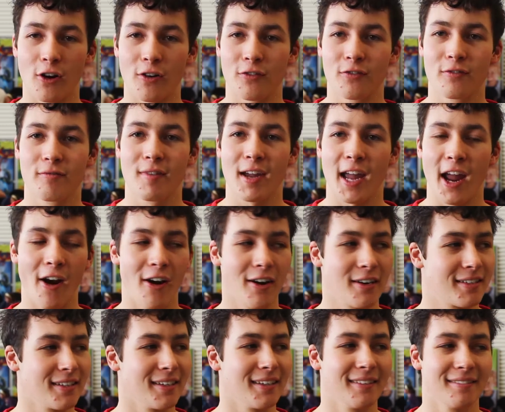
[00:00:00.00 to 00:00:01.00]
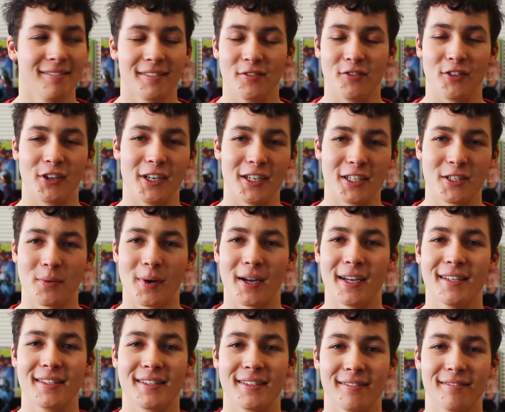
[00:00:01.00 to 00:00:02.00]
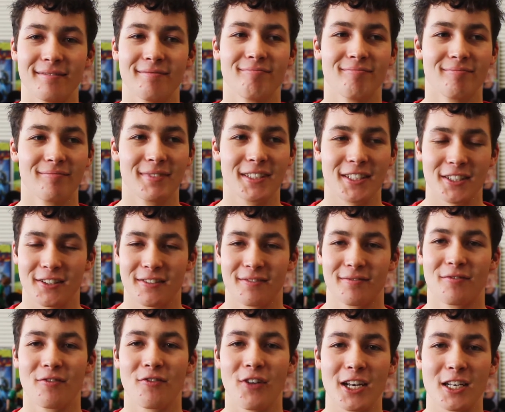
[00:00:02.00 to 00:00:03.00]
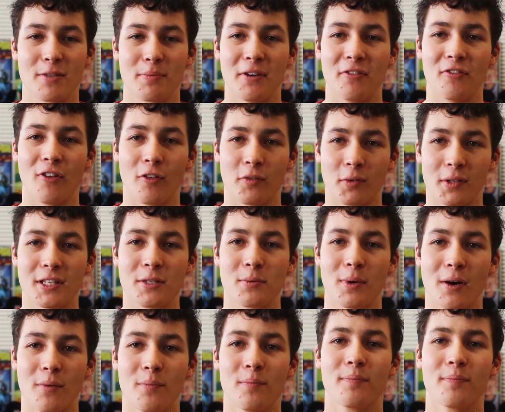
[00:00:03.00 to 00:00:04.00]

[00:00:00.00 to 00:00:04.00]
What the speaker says: of character in various ways, and just fun to be involved with as well.